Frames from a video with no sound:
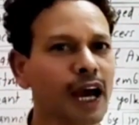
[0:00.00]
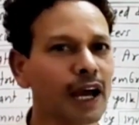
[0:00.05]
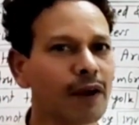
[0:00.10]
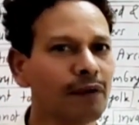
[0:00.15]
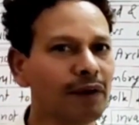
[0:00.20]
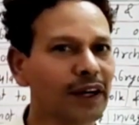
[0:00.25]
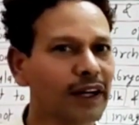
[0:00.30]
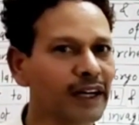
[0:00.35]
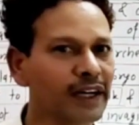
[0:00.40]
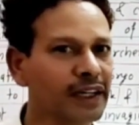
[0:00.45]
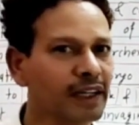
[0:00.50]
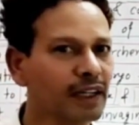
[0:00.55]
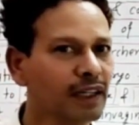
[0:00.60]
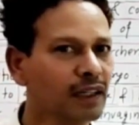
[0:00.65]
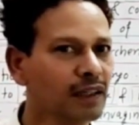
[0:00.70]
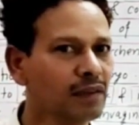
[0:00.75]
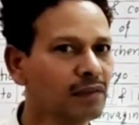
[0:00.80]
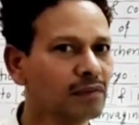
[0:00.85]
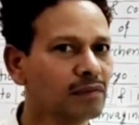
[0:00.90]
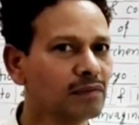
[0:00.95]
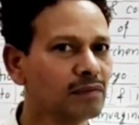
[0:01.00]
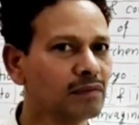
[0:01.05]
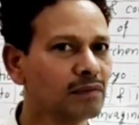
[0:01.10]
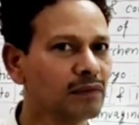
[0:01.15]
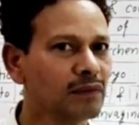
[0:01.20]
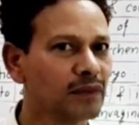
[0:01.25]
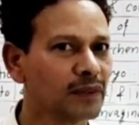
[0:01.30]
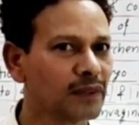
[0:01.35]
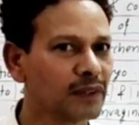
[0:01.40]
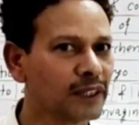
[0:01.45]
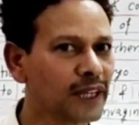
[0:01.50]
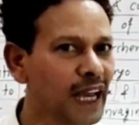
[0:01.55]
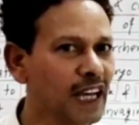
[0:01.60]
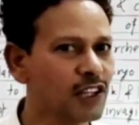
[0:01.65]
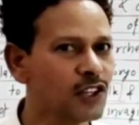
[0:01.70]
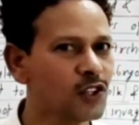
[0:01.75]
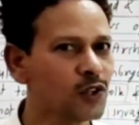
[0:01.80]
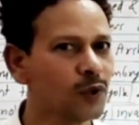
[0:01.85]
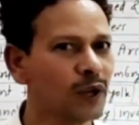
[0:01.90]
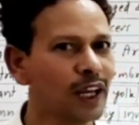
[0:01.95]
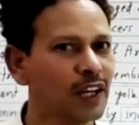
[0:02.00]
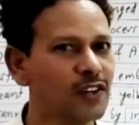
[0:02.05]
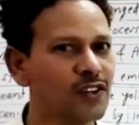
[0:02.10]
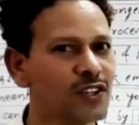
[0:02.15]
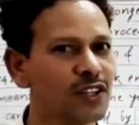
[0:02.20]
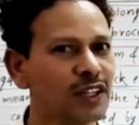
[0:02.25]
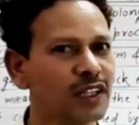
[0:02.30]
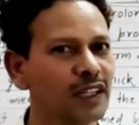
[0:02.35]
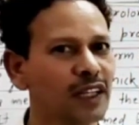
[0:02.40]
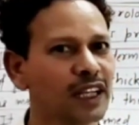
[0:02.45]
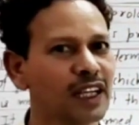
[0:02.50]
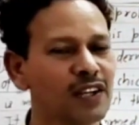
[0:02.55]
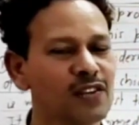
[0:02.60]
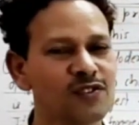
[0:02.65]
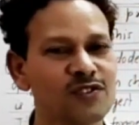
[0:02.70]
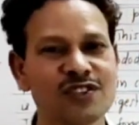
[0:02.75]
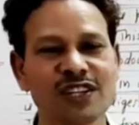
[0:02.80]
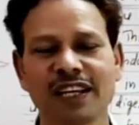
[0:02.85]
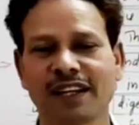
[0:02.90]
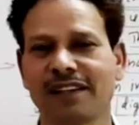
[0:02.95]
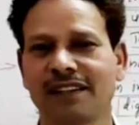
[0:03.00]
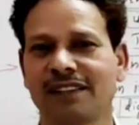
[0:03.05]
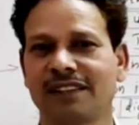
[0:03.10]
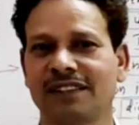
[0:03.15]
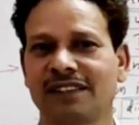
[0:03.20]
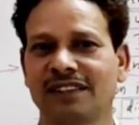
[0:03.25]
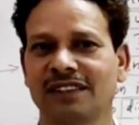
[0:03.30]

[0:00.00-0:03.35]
I will clear gastrulation in chick.